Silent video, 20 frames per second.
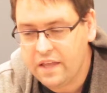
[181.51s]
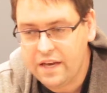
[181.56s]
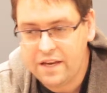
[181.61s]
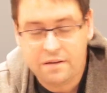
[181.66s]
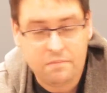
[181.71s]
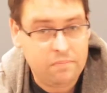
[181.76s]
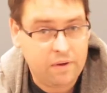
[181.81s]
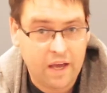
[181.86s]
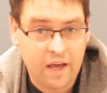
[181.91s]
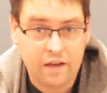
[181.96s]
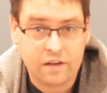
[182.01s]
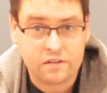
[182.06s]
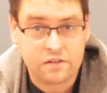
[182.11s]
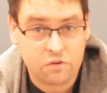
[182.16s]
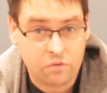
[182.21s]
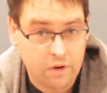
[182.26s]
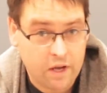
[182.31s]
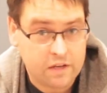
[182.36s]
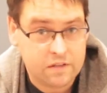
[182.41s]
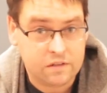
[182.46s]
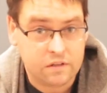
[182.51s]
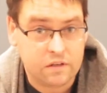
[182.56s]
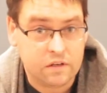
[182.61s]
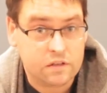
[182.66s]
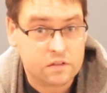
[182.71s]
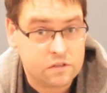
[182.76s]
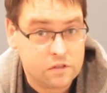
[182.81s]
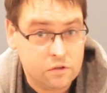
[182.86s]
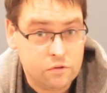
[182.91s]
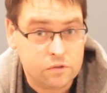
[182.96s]
that impacts
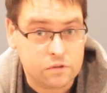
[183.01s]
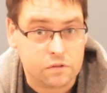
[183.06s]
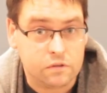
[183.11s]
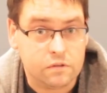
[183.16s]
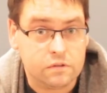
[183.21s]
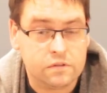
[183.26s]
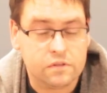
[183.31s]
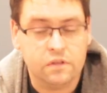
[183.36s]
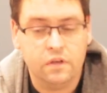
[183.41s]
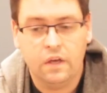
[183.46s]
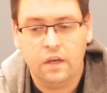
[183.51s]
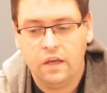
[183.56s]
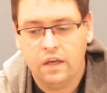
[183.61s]
Crashlytics users.